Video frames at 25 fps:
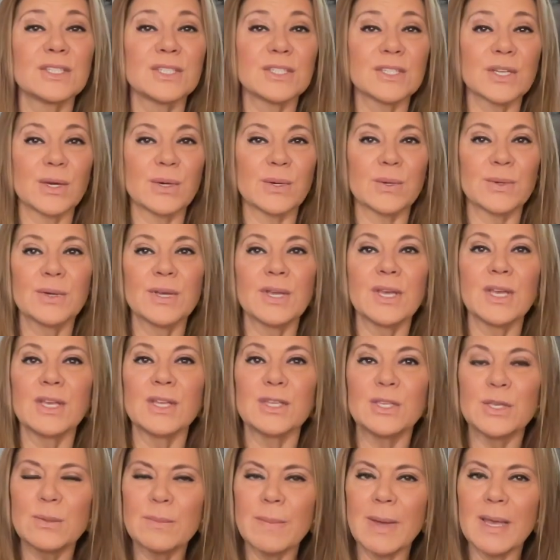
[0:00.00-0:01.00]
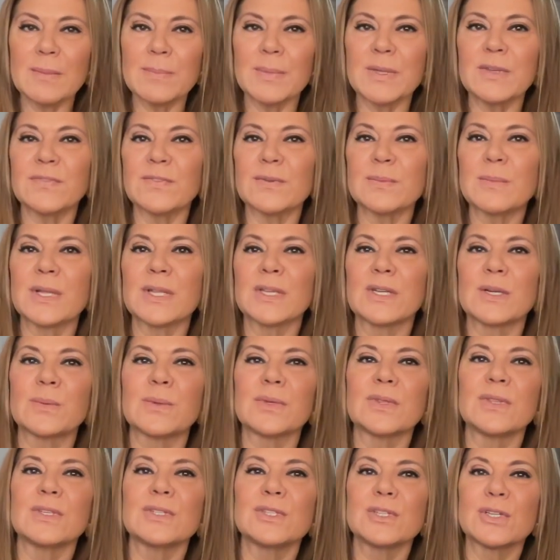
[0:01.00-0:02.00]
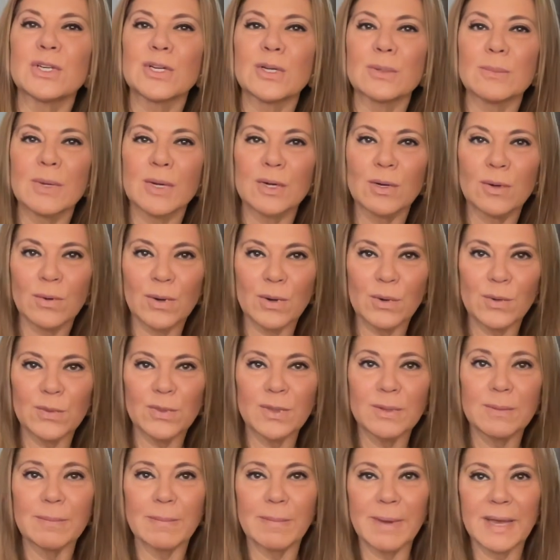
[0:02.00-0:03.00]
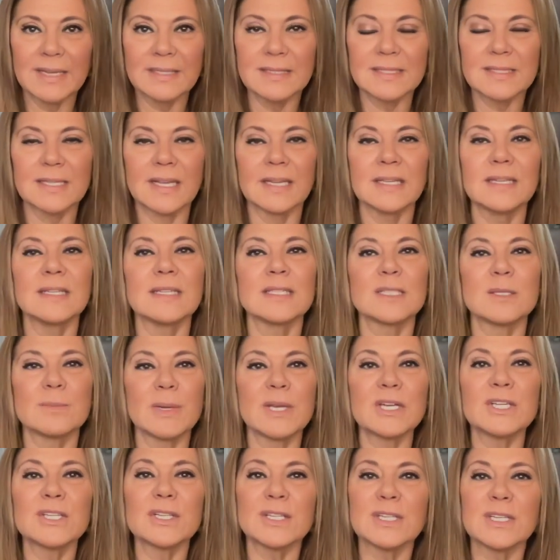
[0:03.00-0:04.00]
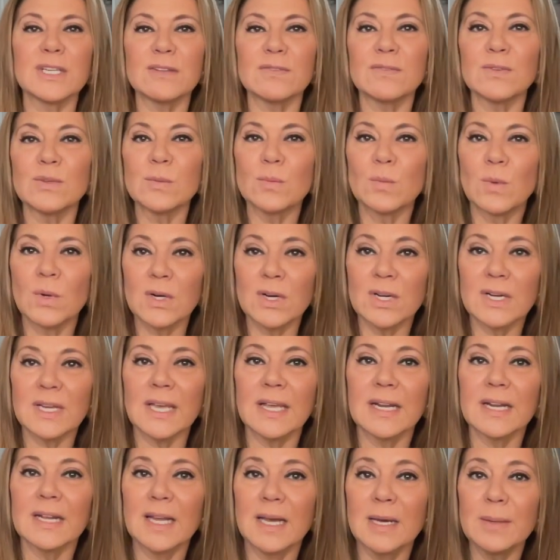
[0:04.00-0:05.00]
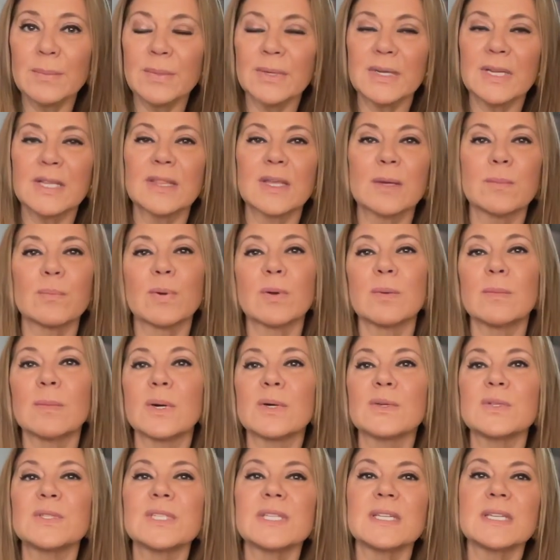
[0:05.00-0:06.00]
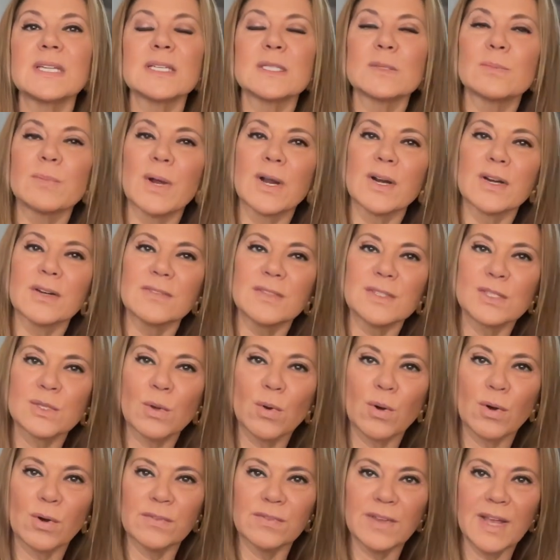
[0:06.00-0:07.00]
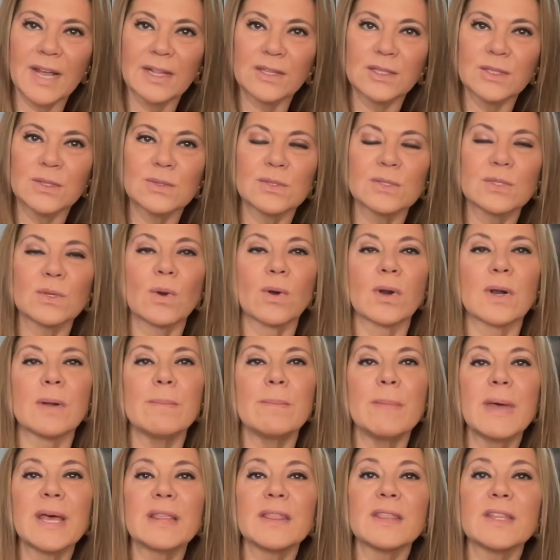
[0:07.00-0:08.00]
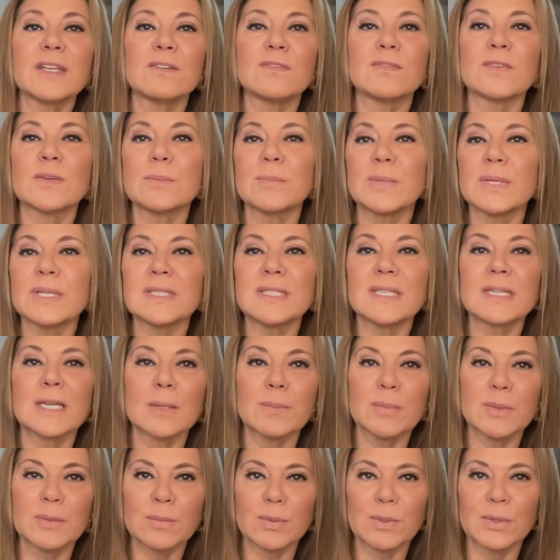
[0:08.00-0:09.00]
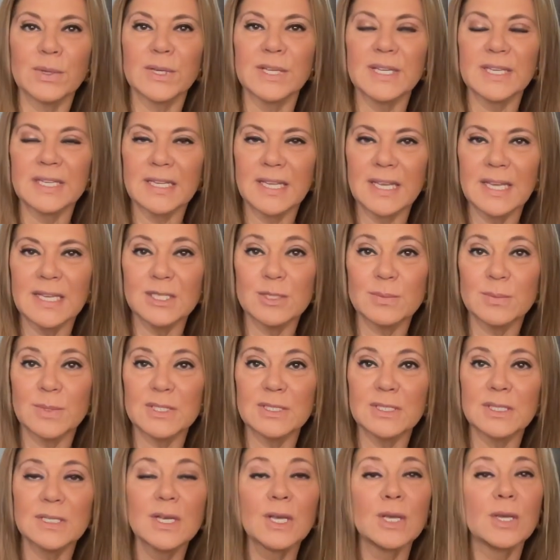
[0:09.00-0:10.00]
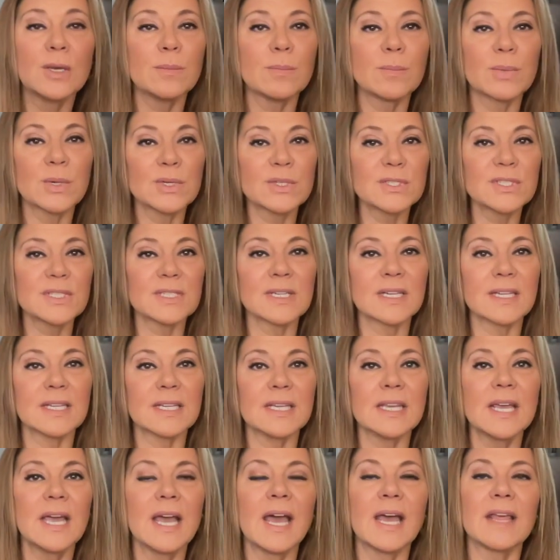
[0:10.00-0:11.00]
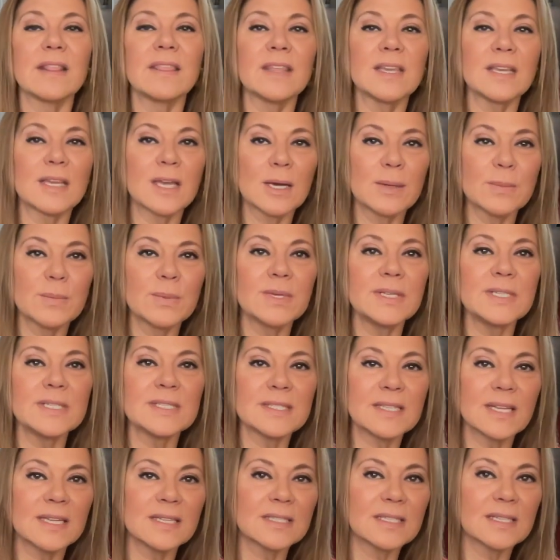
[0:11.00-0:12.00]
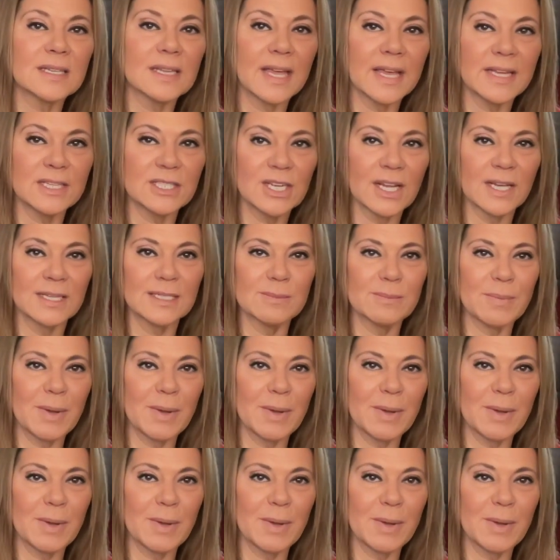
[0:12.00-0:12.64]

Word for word: So, you might be familiar with the term growth mindset, especially if you work at a company that promotes it as part of its core values or a method for building up employee engagement. Personally, I think companies tend to latch on to